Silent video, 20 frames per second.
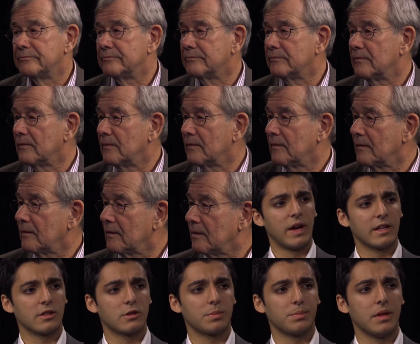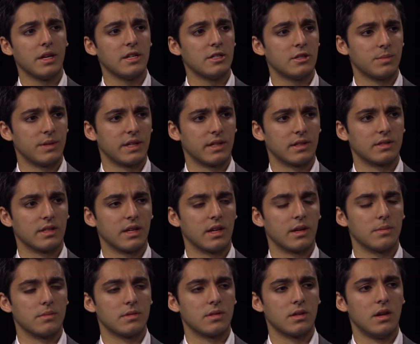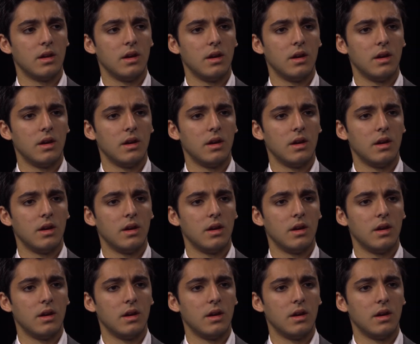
How about advanced placement exams?